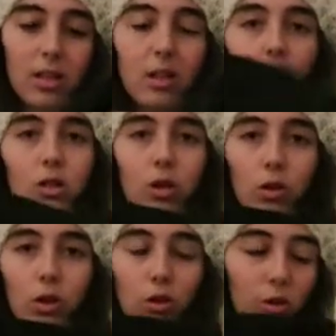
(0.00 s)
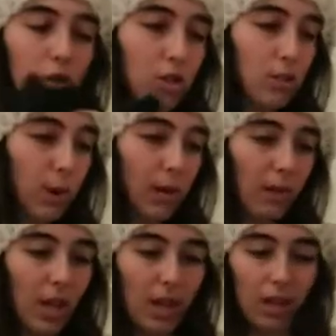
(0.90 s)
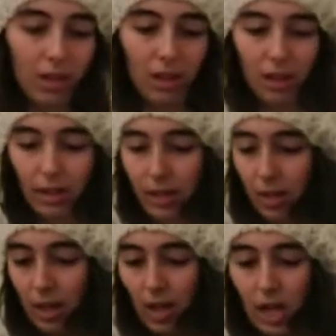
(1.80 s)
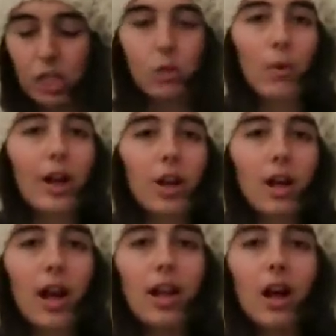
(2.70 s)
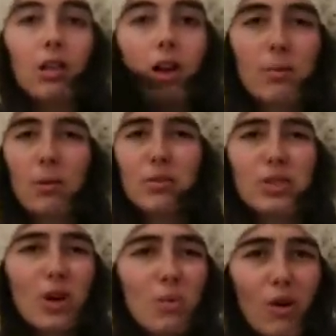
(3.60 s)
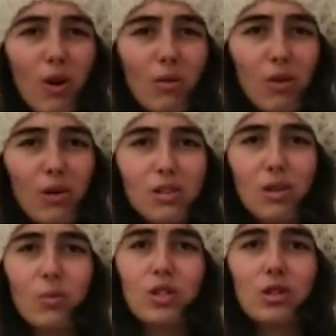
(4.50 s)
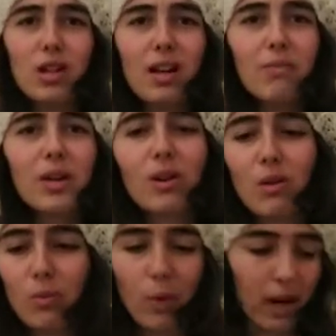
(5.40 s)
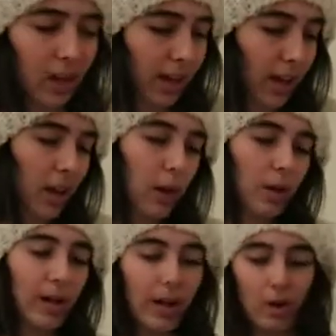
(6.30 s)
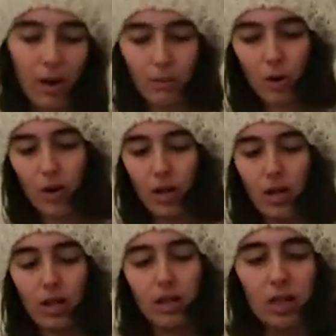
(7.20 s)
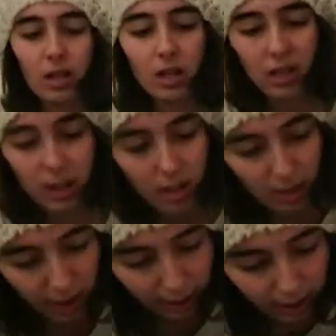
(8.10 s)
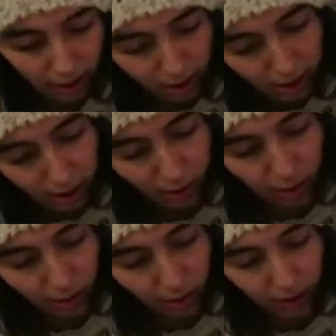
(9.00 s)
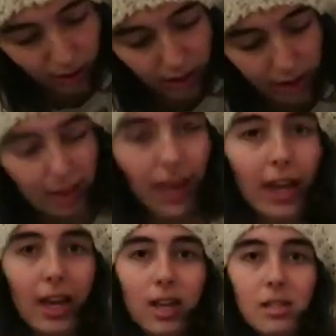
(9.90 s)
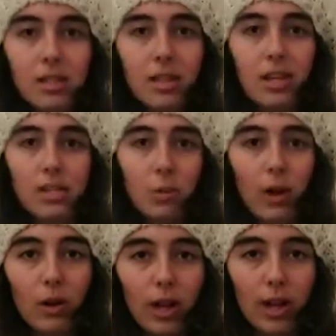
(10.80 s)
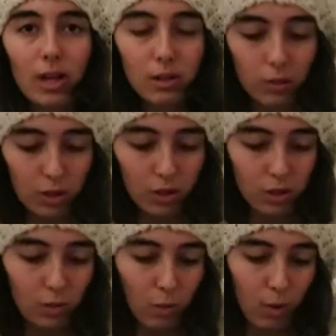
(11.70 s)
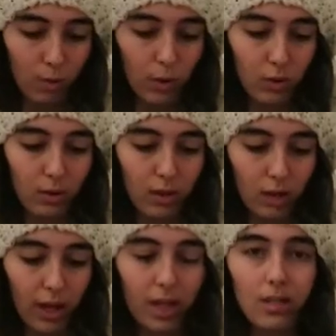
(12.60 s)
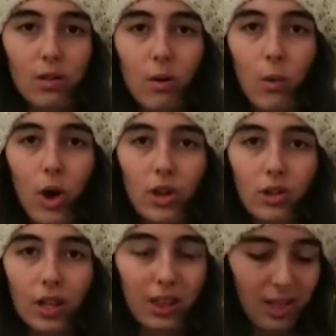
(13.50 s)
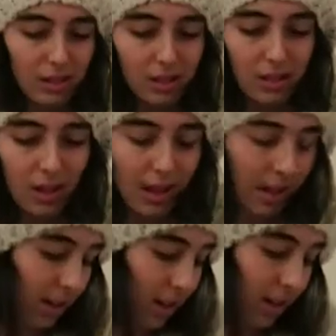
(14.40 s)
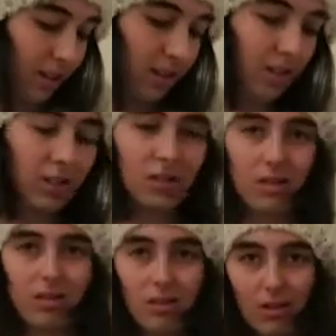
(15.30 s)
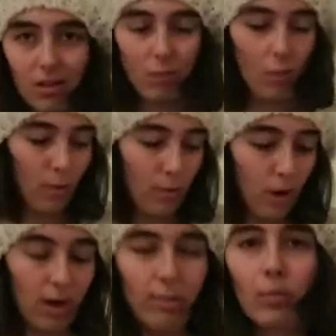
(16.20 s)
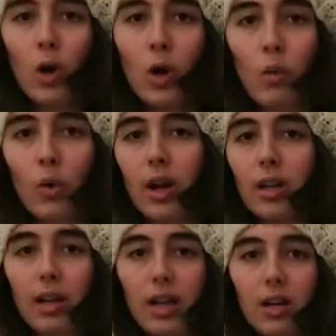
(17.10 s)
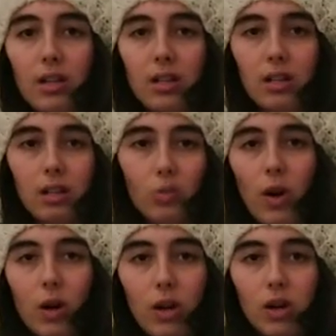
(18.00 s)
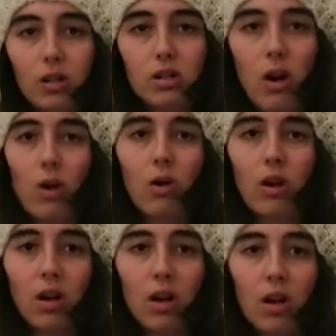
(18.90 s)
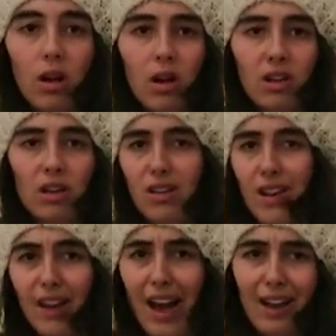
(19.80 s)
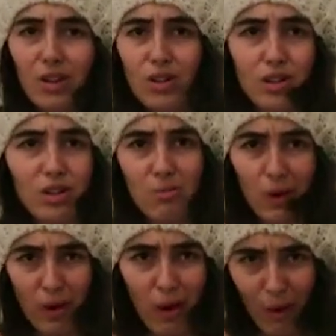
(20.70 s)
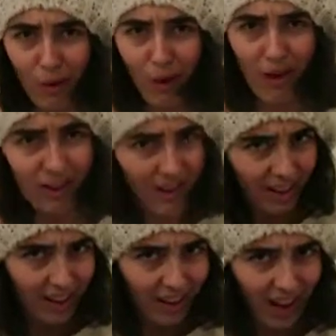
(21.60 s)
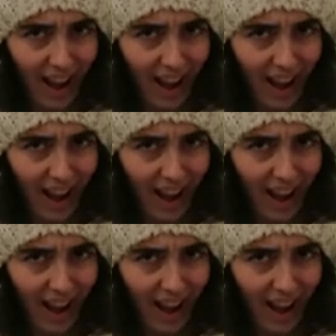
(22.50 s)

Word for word: They're so cute. You can just pair them with anything, like a sweater. And a lot of people don't wear overalls in the winter time, but you can wear, like right now I'm wearing like, what do you call it? Leggings, like sweater leggings, which are just warmer leggings than normal underneath this. Like it's just warmer and I'm wearing like a sweater, so yeah, and you could just put a coat on and a